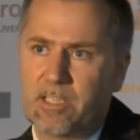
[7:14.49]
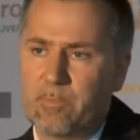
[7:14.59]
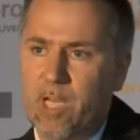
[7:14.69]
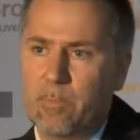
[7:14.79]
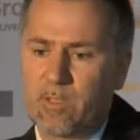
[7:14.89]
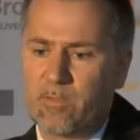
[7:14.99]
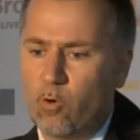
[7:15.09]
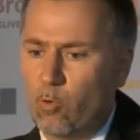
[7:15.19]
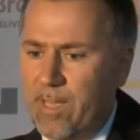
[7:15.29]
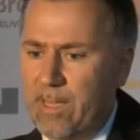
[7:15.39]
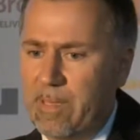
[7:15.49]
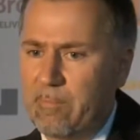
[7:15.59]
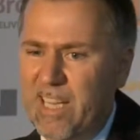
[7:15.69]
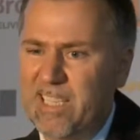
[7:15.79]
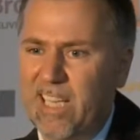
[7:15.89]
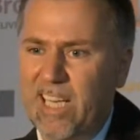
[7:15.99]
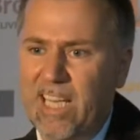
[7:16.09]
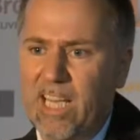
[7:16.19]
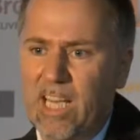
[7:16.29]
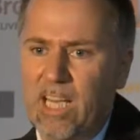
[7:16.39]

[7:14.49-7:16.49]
some numbers for me. I mean, basically,